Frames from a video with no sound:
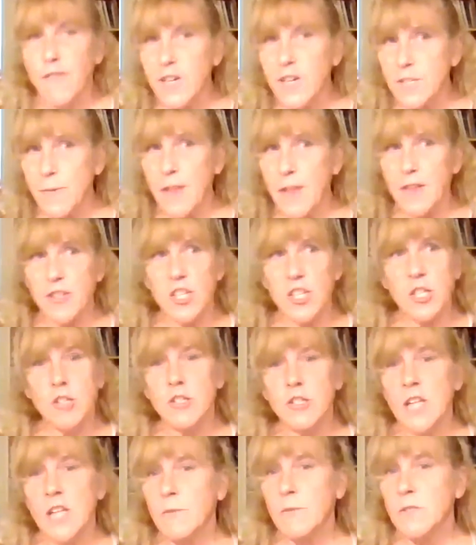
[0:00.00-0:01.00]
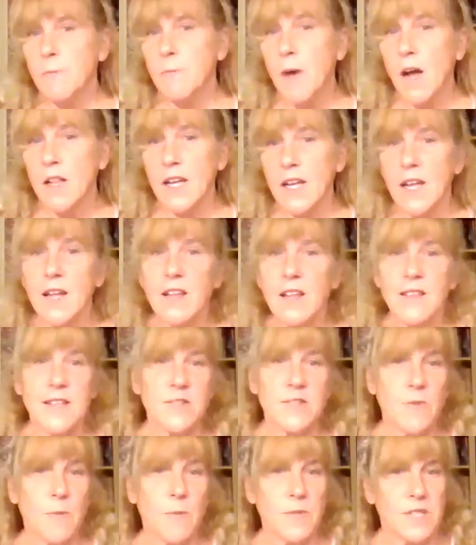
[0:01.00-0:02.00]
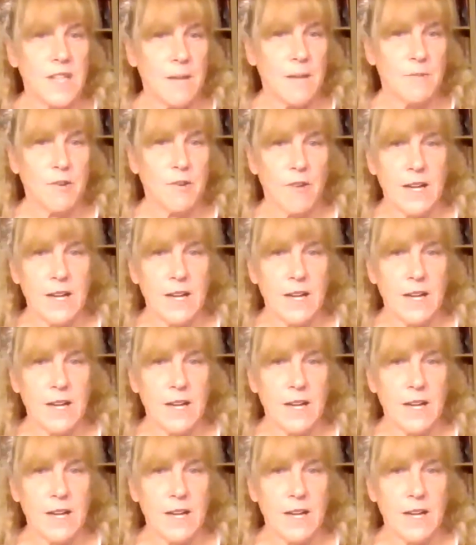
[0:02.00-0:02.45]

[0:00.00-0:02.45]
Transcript: The first Mother Ginger's name was Molly. This one was named